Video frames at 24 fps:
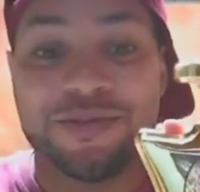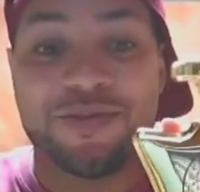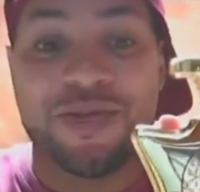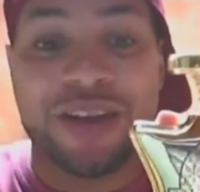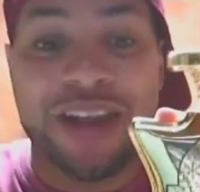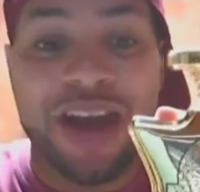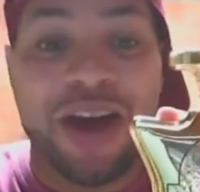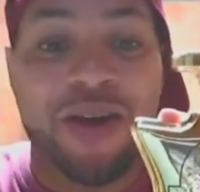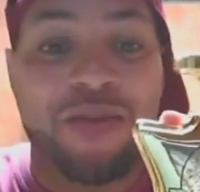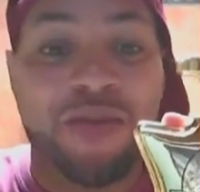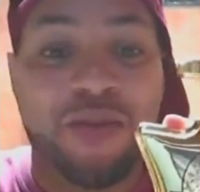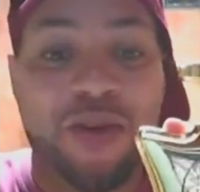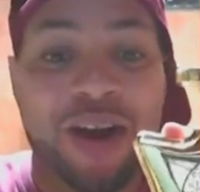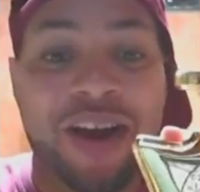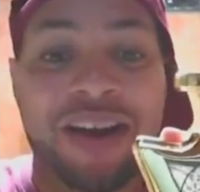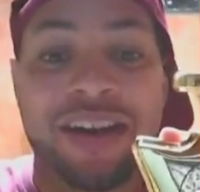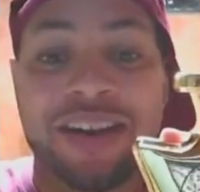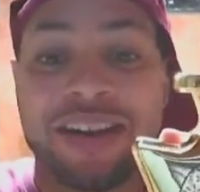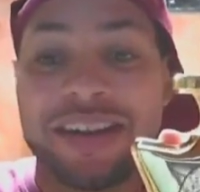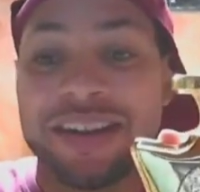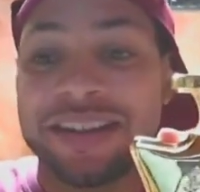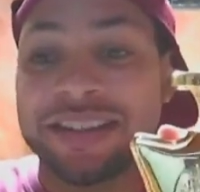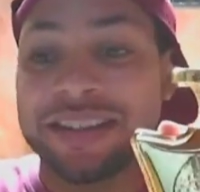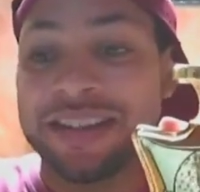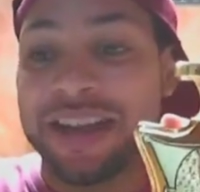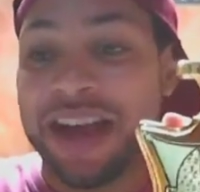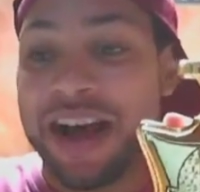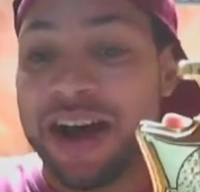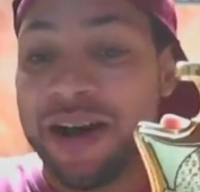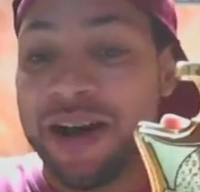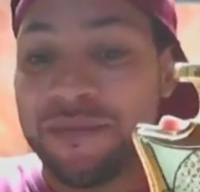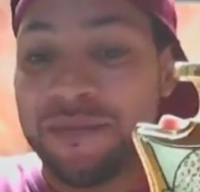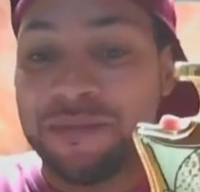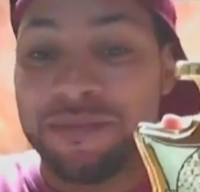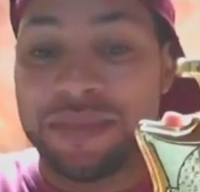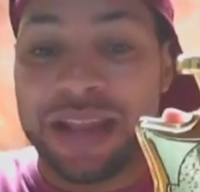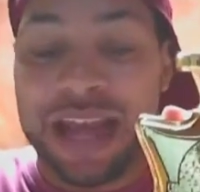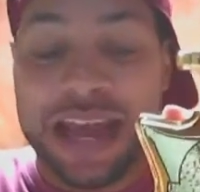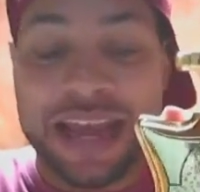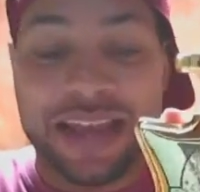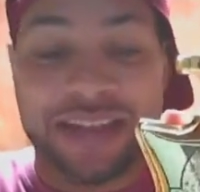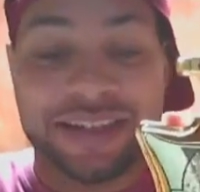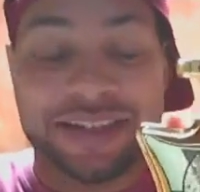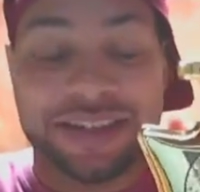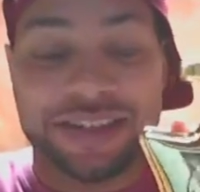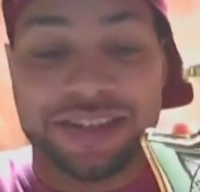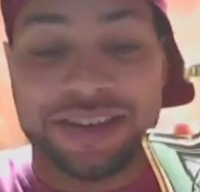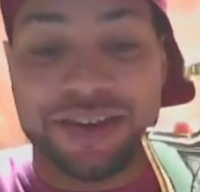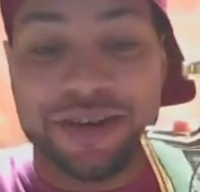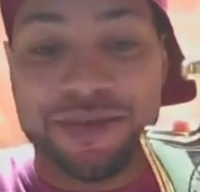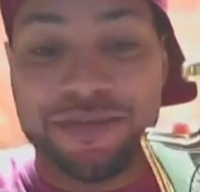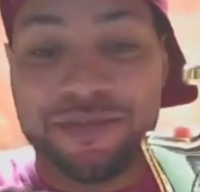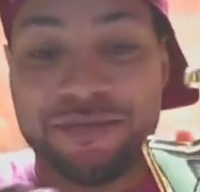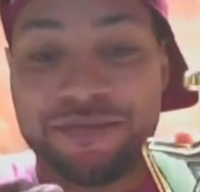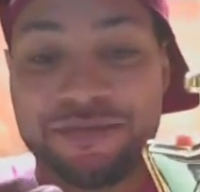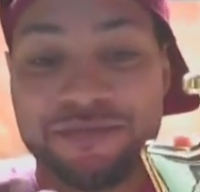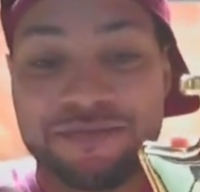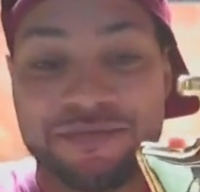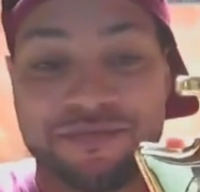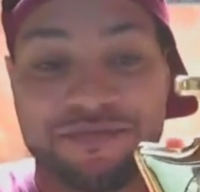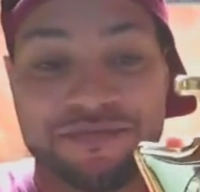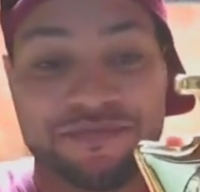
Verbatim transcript: when I wear this, I'm like some